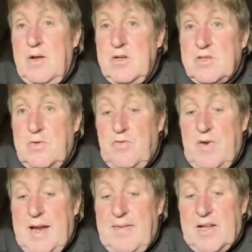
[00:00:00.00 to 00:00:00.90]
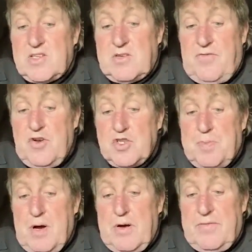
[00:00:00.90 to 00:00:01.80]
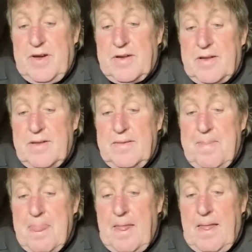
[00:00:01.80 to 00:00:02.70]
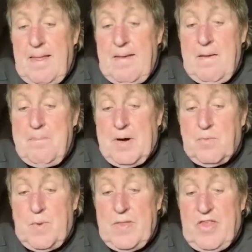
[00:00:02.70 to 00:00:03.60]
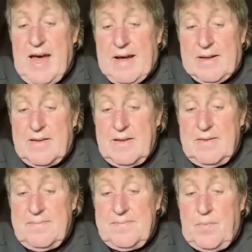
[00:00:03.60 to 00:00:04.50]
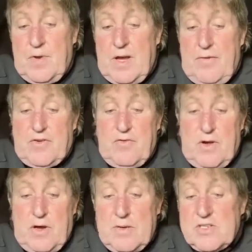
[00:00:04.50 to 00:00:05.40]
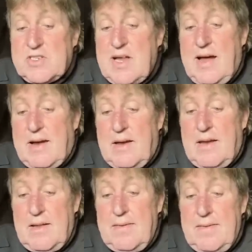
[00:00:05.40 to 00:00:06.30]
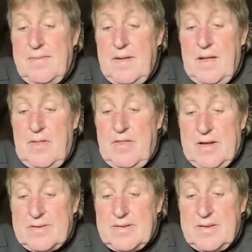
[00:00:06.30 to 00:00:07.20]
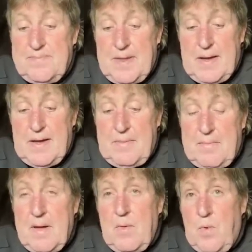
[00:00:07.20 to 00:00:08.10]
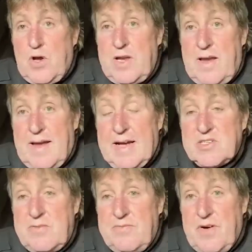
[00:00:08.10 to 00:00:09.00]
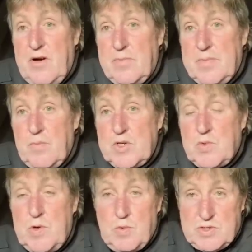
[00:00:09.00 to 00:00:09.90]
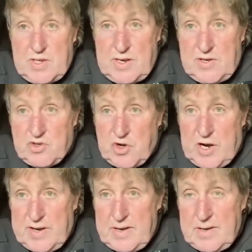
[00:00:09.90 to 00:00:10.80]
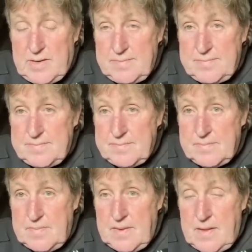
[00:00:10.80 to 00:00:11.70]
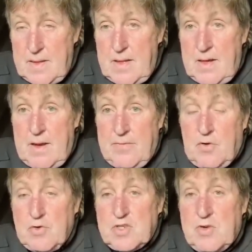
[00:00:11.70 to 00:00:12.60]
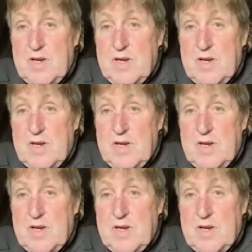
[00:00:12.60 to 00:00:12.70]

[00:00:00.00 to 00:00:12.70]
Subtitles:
So really, that's the first part of it. But with that, we have to understand that working in a gas environment, which we always did in training, of course, the